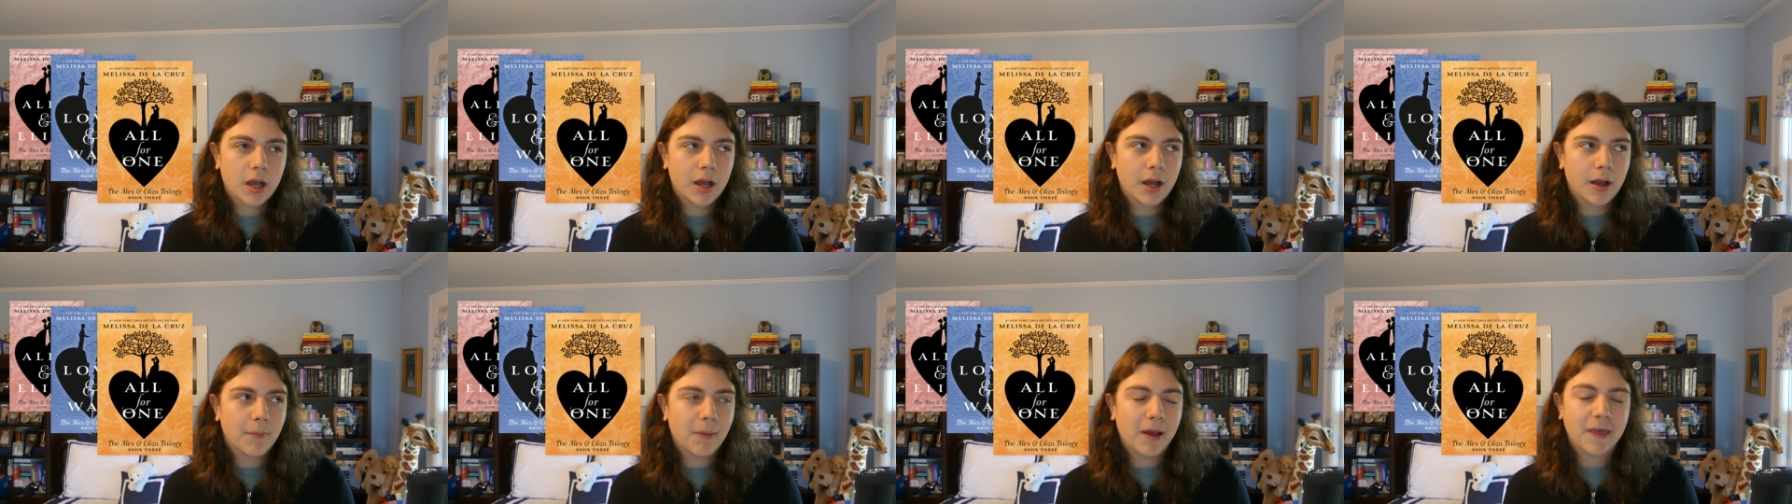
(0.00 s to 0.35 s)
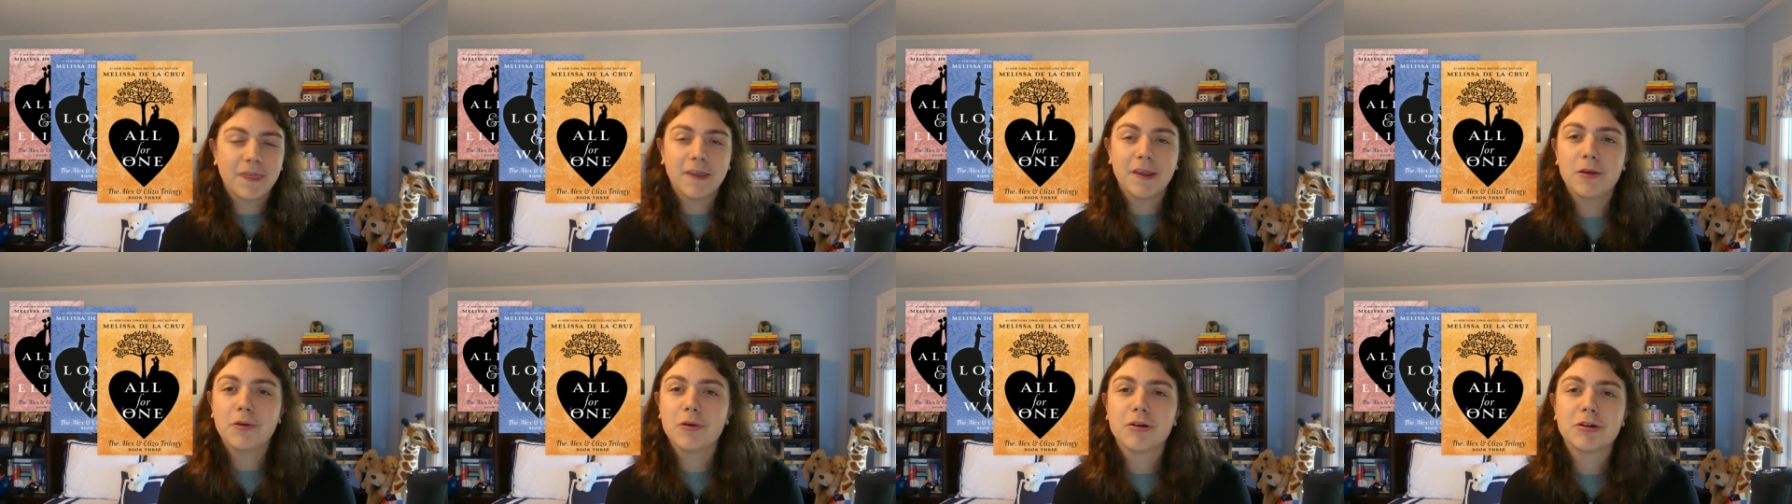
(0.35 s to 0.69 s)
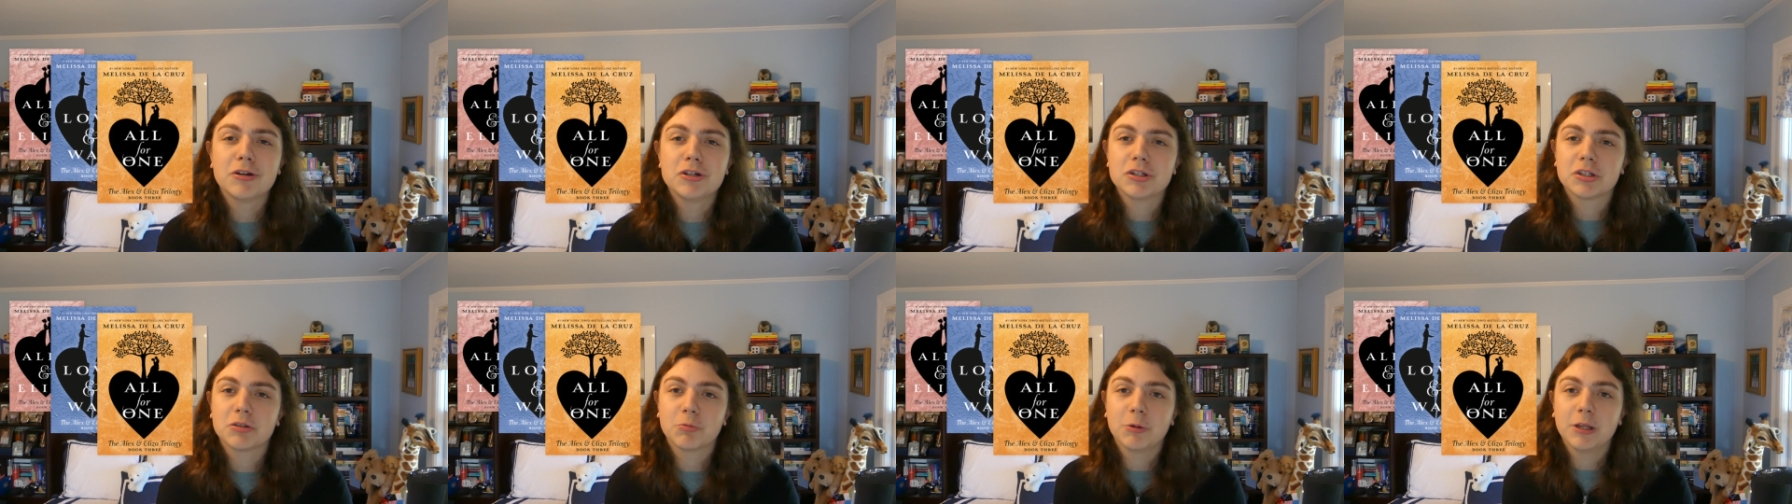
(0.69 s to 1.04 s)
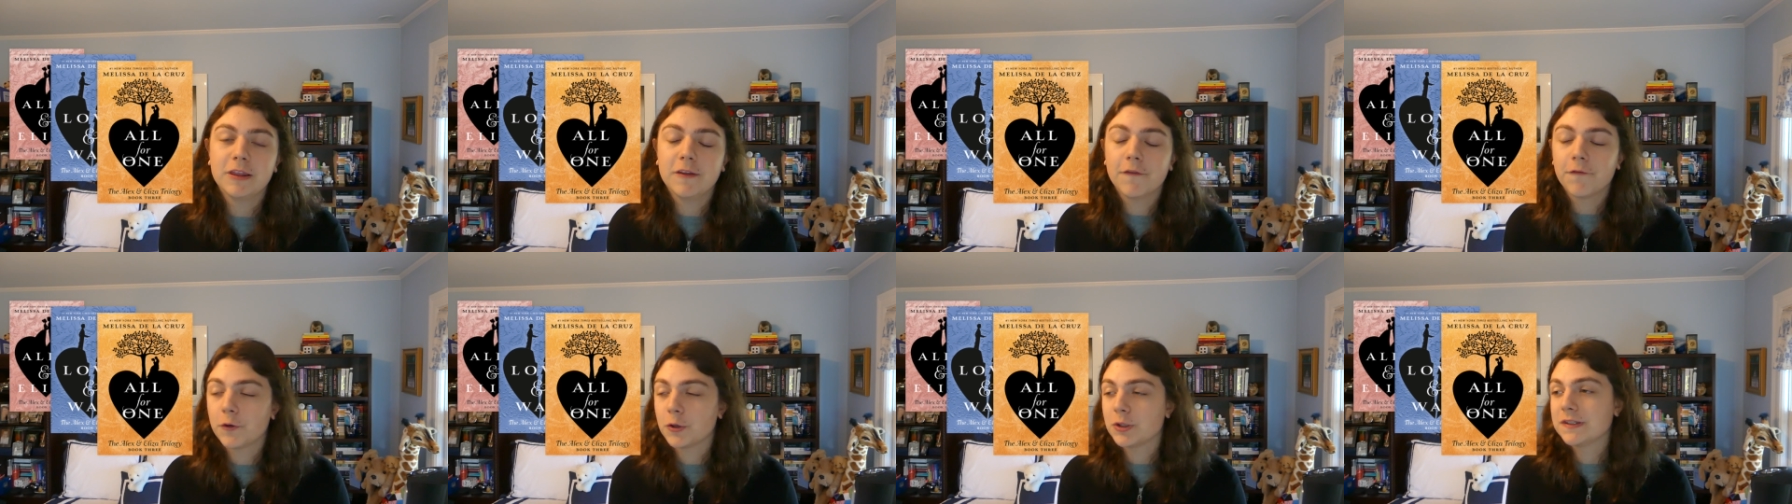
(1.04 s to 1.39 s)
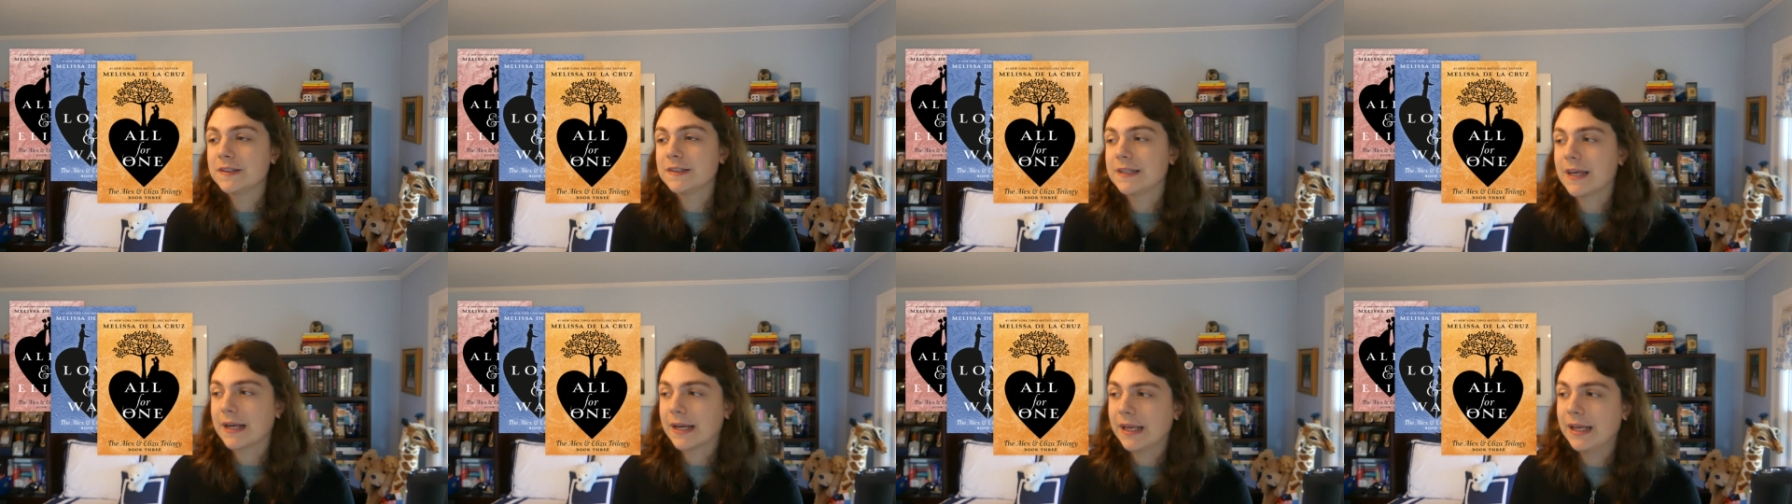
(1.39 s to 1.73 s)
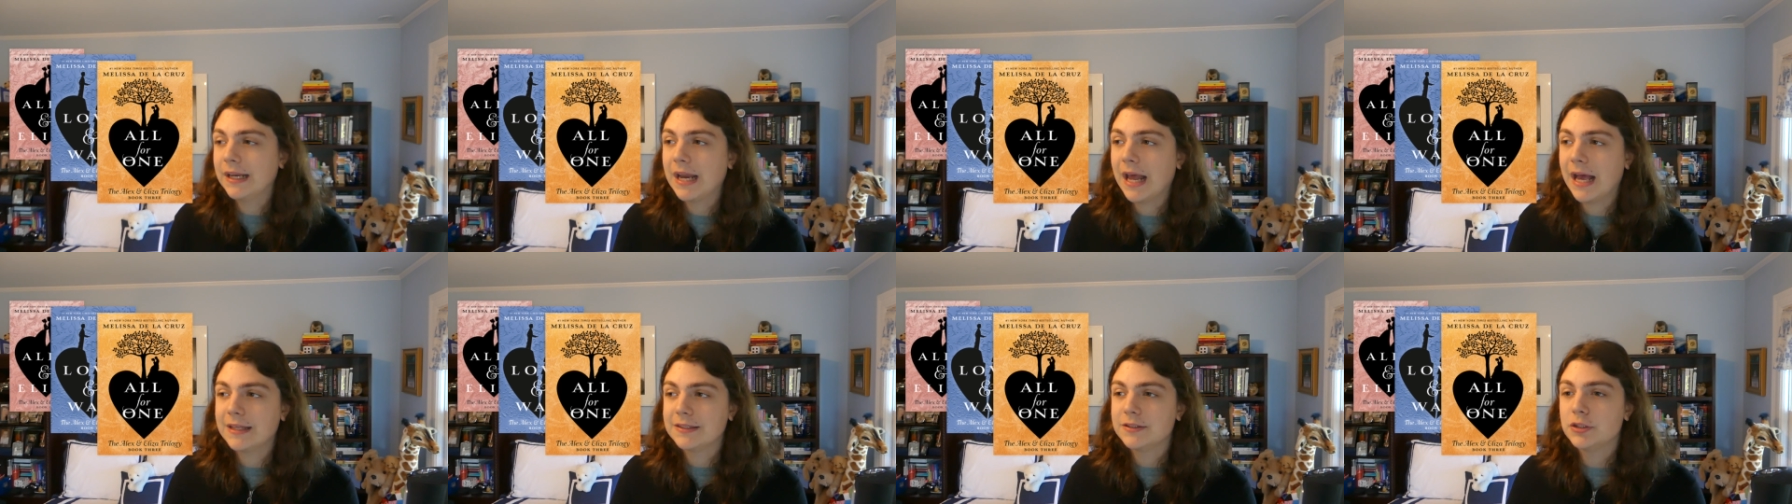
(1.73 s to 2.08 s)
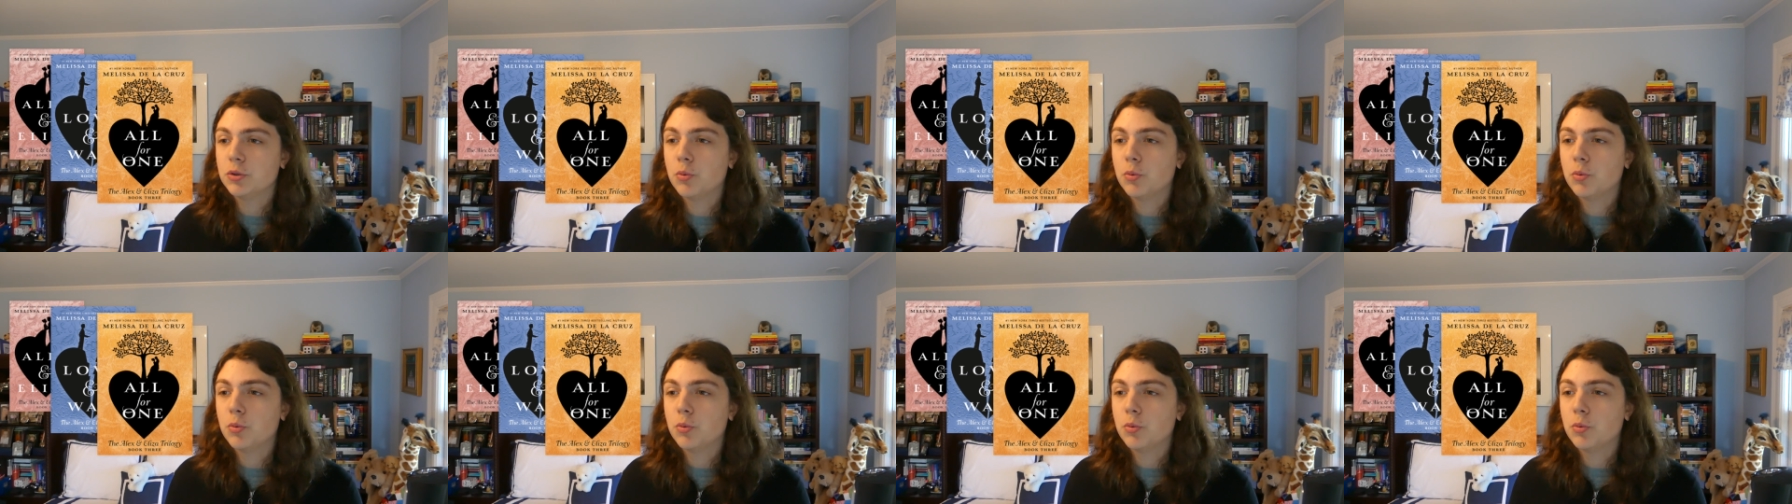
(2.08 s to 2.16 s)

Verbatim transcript: Um, I think you can just read the first and second as a